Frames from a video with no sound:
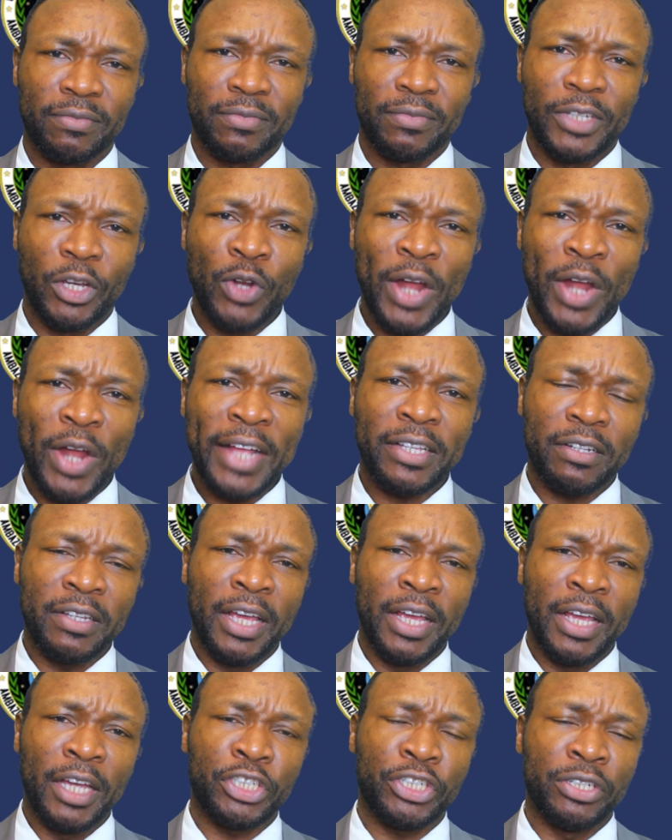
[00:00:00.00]
The United
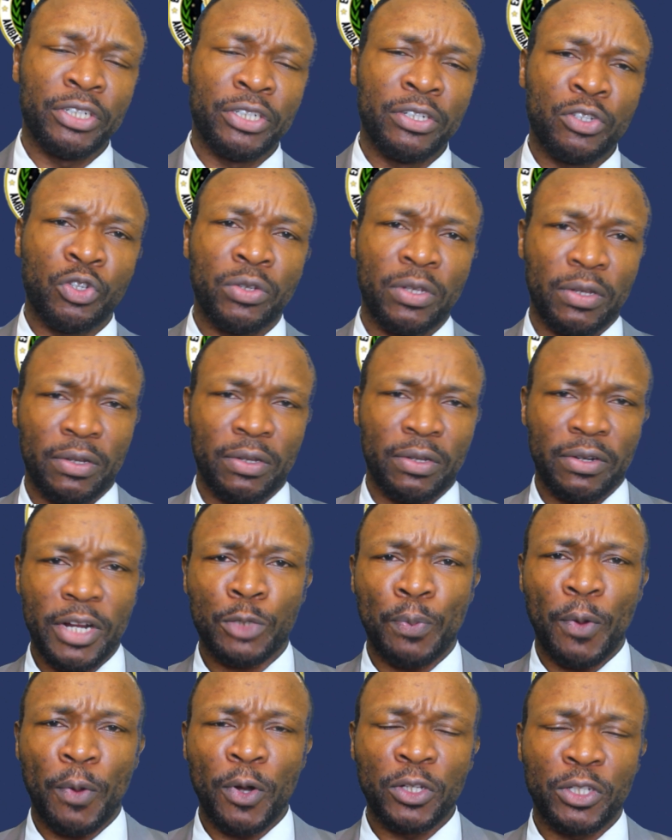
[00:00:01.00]
Nations'
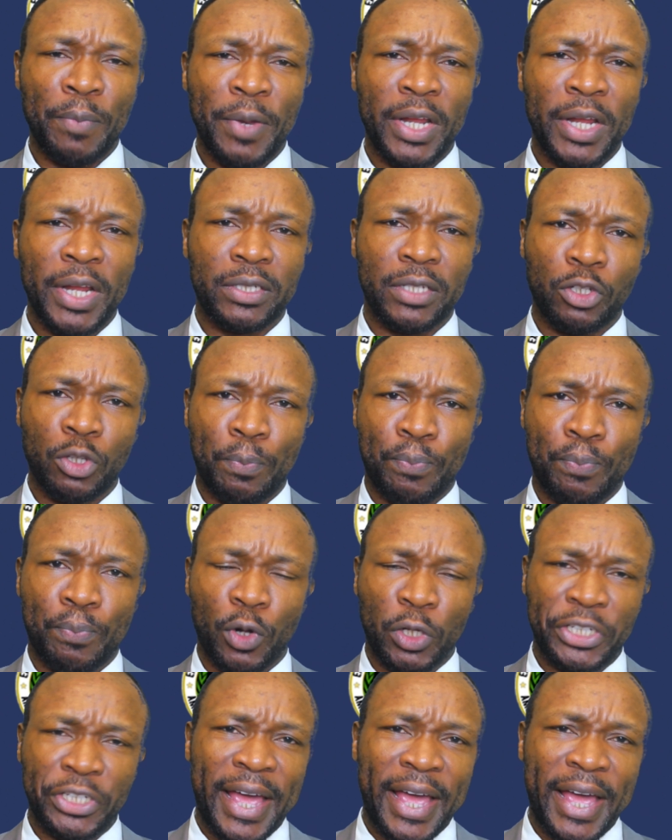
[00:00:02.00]
responsibility to
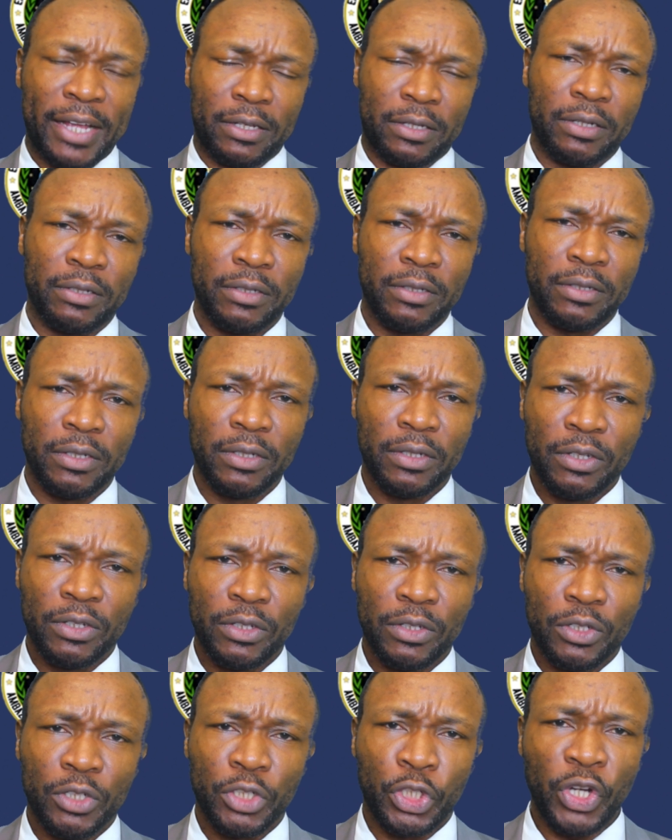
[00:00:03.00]
protect
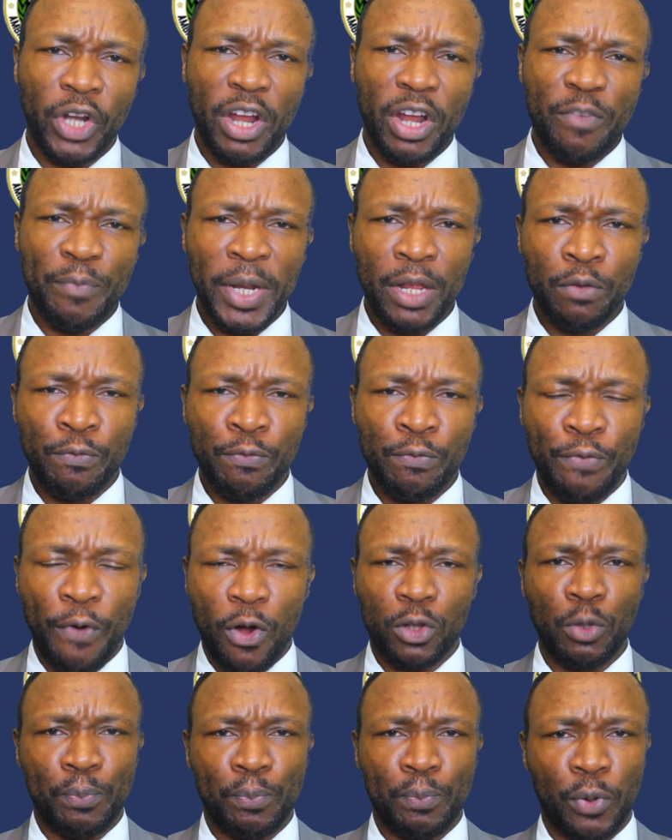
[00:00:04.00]
should have been
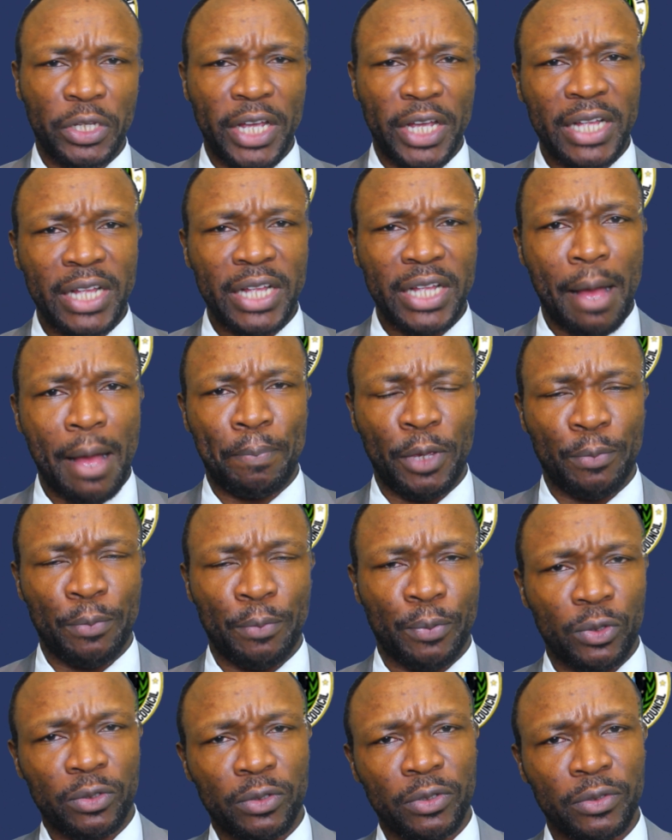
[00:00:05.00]
invoked to protect our
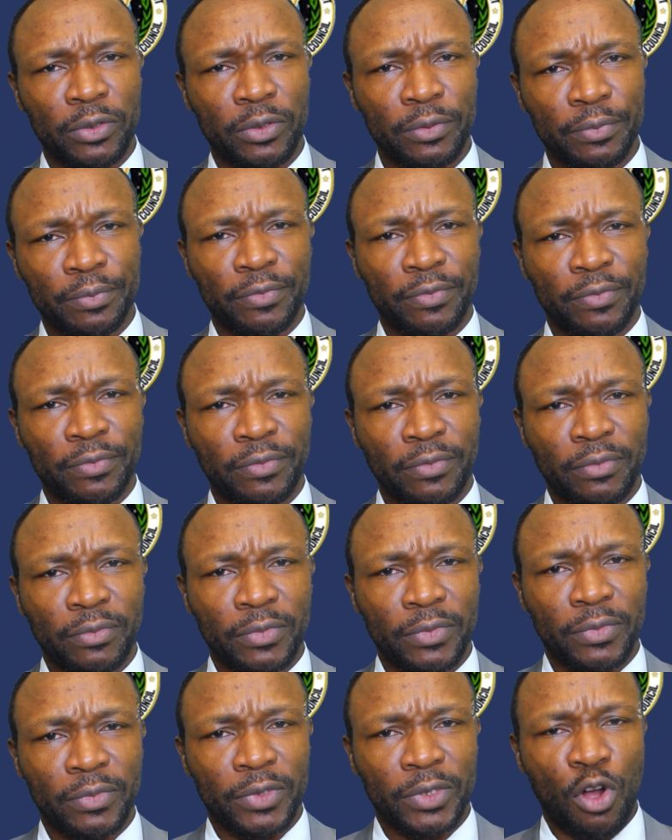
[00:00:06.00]
people.
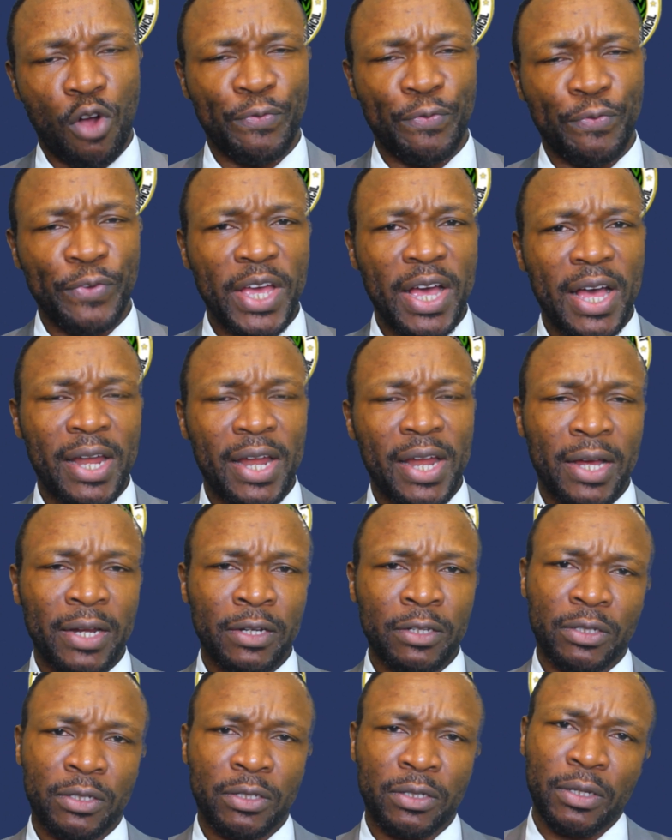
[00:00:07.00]
Kofi
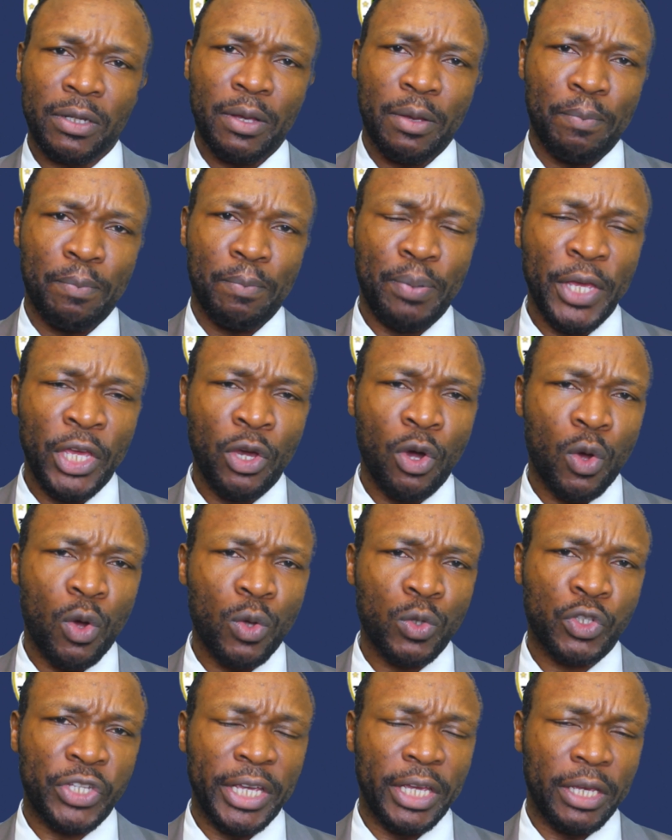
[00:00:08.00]
Annan's
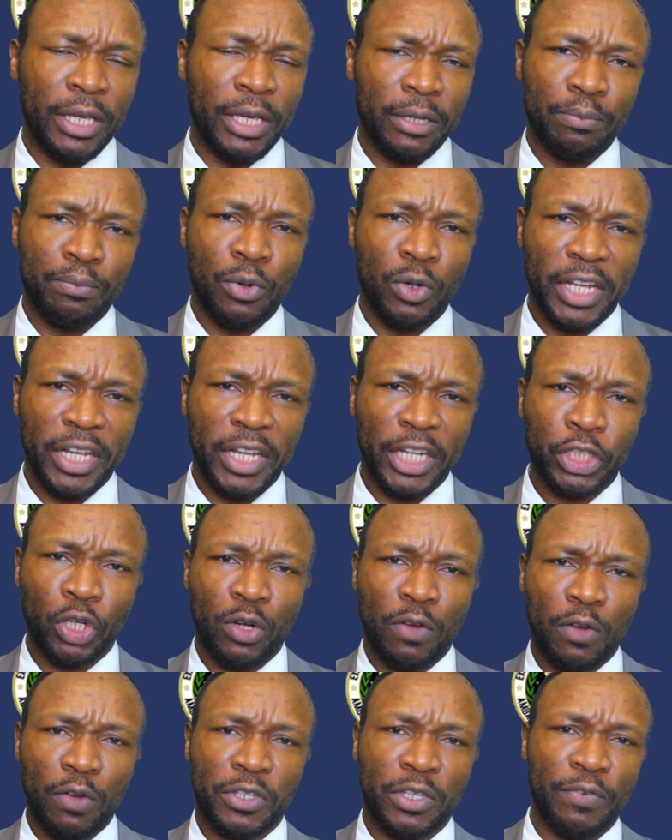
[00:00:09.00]
POC,
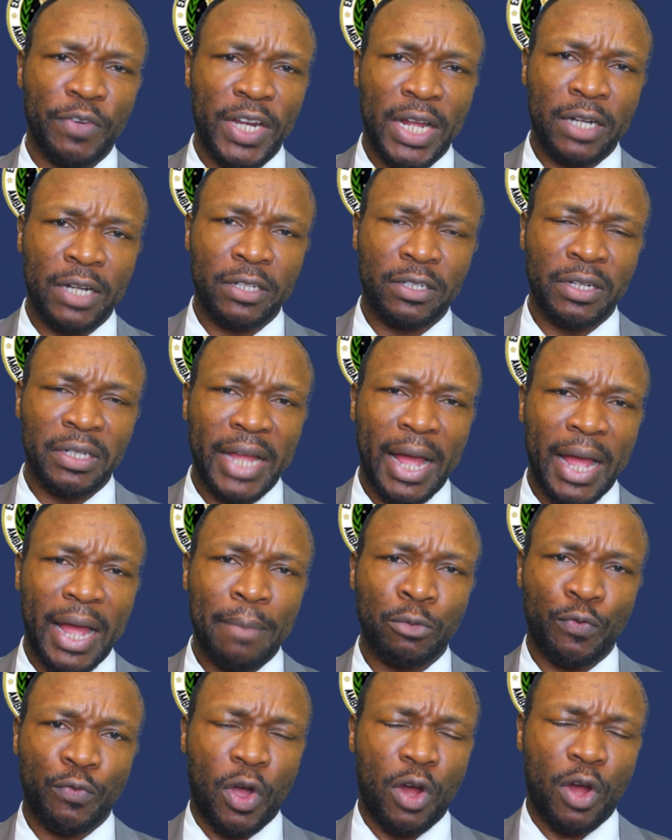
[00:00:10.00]
protection of civilians in
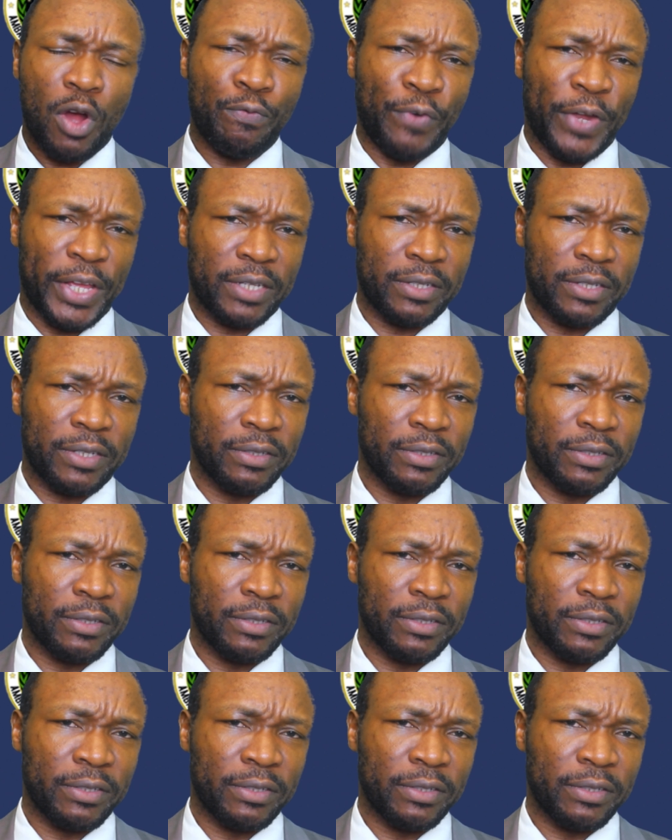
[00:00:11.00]
times of conflict,